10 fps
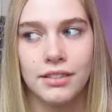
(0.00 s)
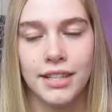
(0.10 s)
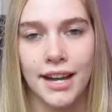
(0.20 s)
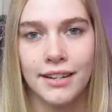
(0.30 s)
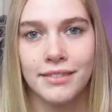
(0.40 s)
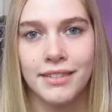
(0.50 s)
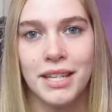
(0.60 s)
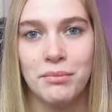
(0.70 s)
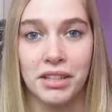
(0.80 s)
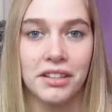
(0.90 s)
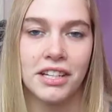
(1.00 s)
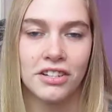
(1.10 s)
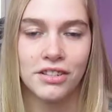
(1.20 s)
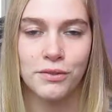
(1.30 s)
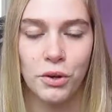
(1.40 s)
Yeah, in
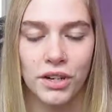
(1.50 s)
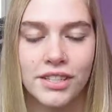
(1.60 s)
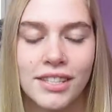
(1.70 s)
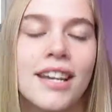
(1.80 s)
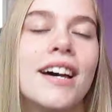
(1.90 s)
milliliters, of course.